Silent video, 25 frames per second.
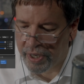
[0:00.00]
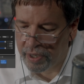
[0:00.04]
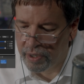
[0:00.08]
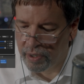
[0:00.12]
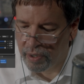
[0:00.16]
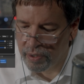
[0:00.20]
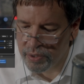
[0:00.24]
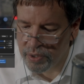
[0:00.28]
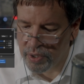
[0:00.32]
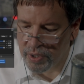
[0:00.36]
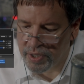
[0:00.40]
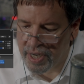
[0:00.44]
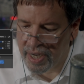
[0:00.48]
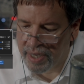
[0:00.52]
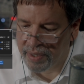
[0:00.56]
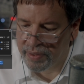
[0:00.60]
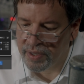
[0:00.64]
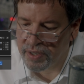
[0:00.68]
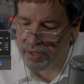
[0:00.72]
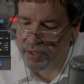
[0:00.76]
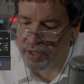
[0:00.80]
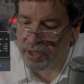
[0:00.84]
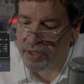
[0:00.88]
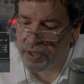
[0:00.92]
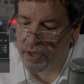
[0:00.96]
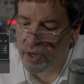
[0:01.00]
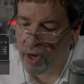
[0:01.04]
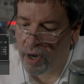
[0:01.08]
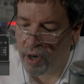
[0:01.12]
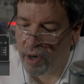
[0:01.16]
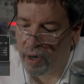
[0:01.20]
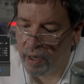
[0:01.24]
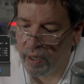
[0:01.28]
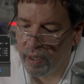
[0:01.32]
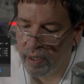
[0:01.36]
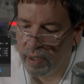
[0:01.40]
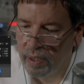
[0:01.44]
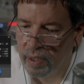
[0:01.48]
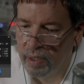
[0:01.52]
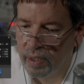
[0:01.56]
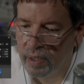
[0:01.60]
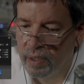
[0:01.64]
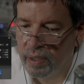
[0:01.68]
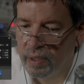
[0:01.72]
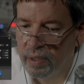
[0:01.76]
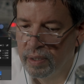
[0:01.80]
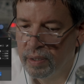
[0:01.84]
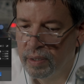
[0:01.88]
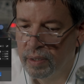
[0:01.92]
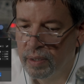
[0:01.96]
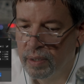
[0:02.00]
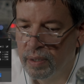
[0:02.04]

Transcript: can also take this guitar,